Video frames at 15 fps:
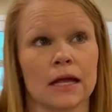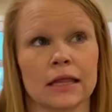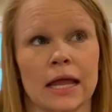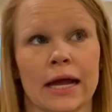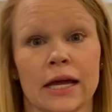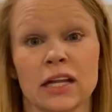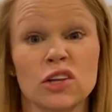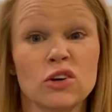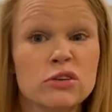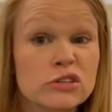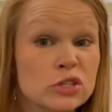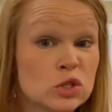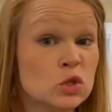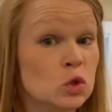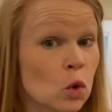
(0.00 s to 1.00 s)
like a little
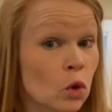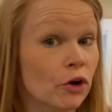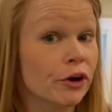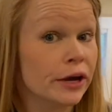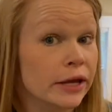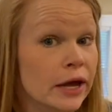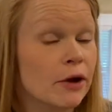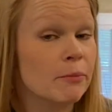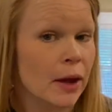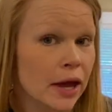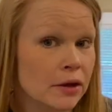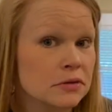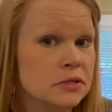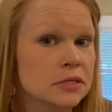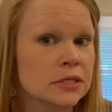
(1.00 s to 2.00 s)
story
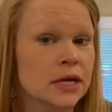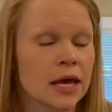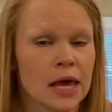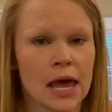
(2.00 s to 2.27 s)
almost.